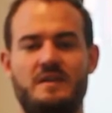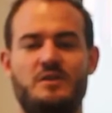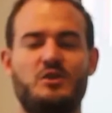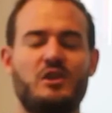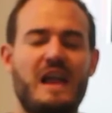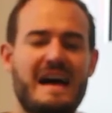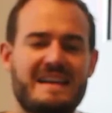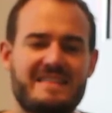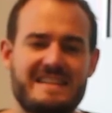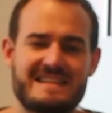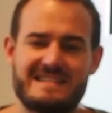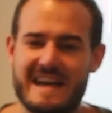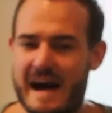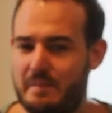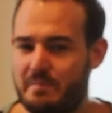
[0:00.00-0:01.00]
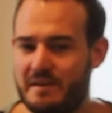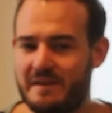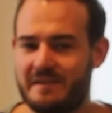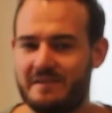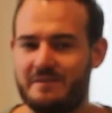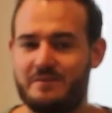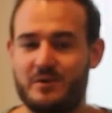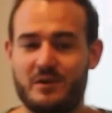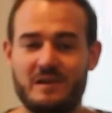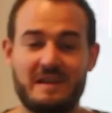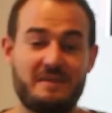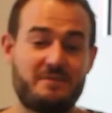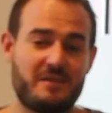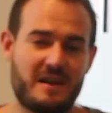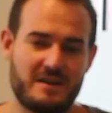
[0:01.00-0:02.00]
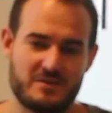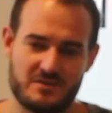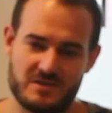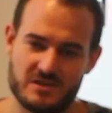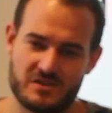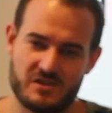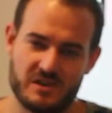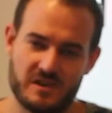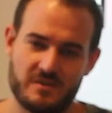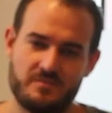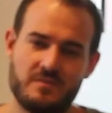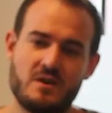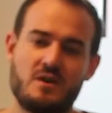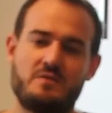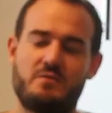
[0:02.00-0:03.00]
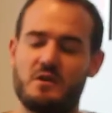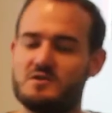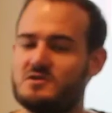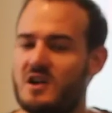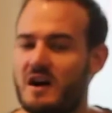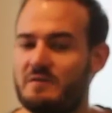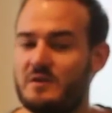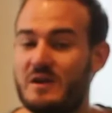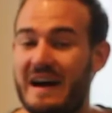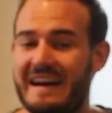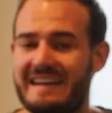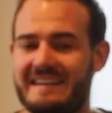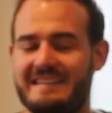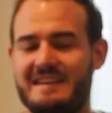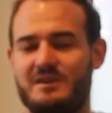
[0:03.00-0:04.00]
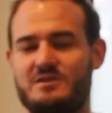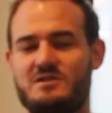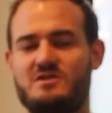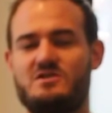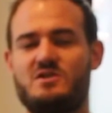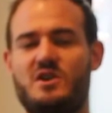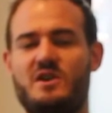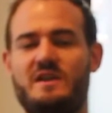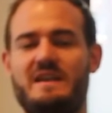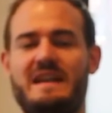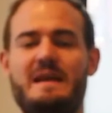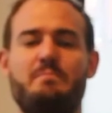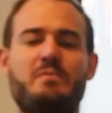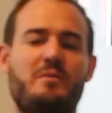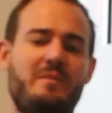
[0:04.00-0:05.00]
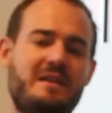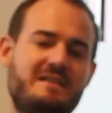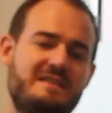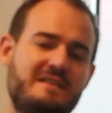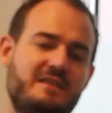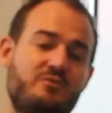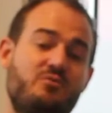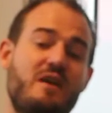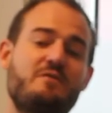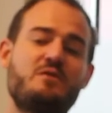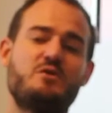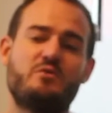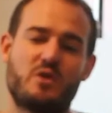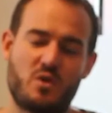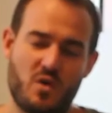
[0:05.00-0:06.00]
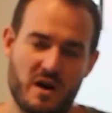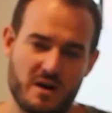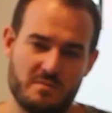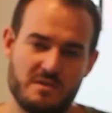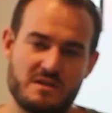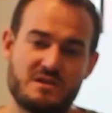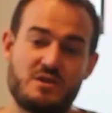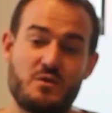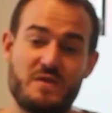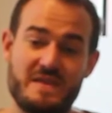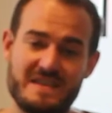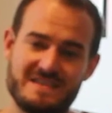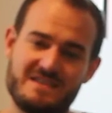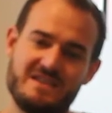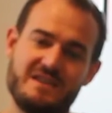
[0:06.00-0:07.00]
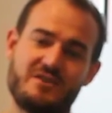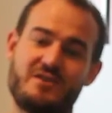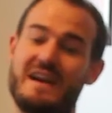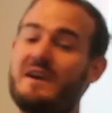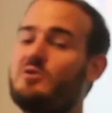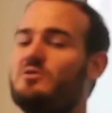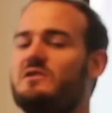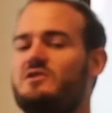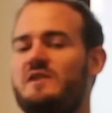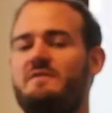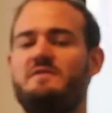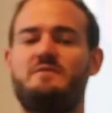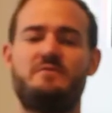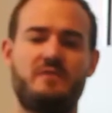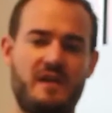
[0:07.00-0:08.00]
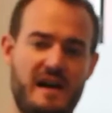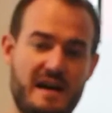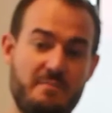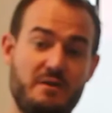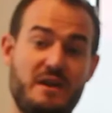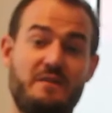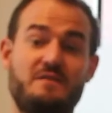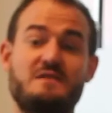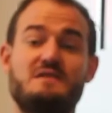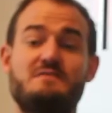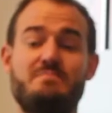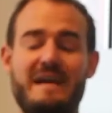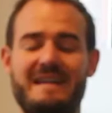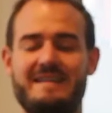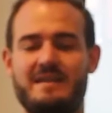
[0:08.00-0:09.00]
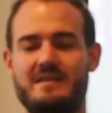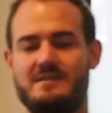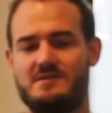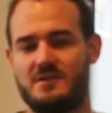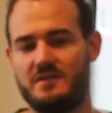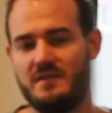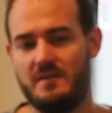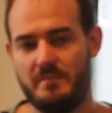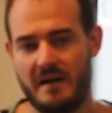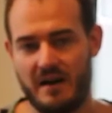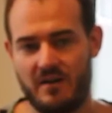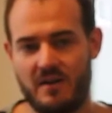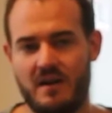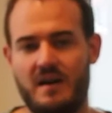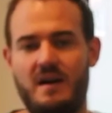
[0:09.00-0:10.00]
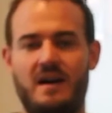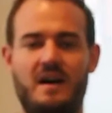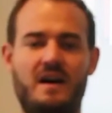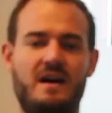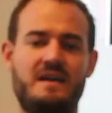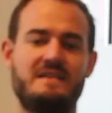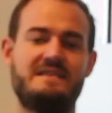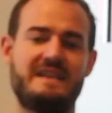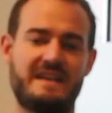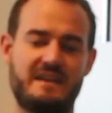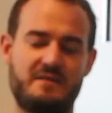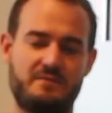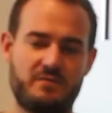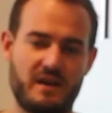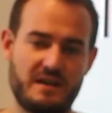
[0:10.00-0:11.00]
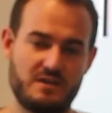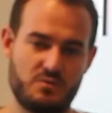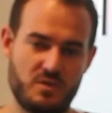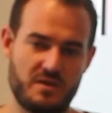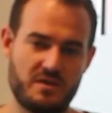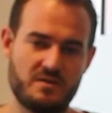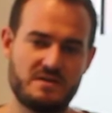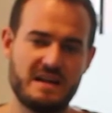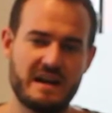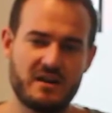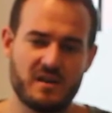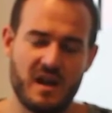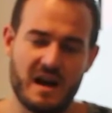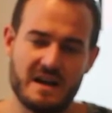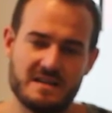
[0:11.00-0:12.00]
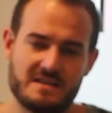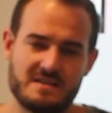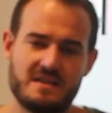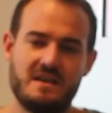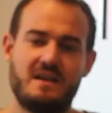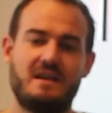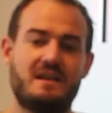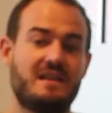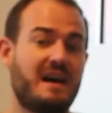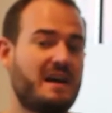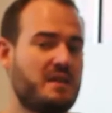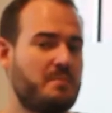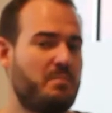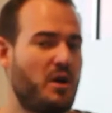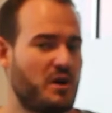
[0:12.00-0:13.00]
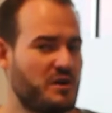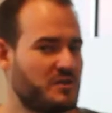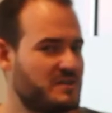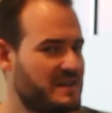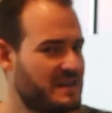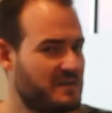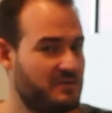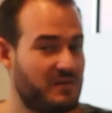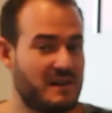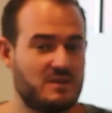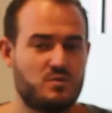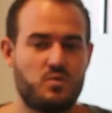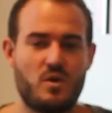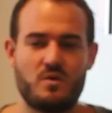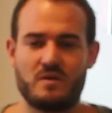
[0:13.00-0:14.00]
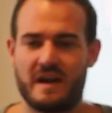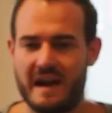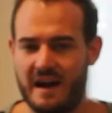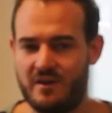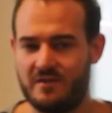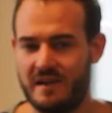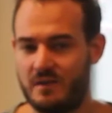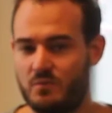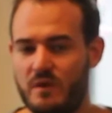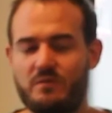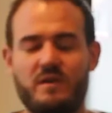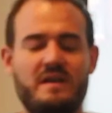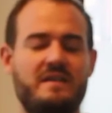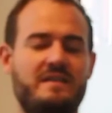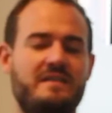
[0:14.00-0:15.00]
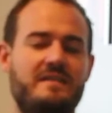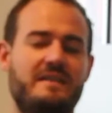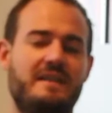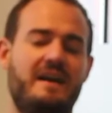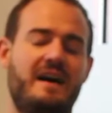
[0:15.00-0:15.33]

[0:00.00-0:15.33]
There are a lot of things happening for elite flyers this year. First off, United and Delta started implementing revenue requirements. So this year, not only do you have to fly, but you have to spend a certain amount on ticketed flights with those airlines. A lot of the partner ticketed flights won't count, and we've written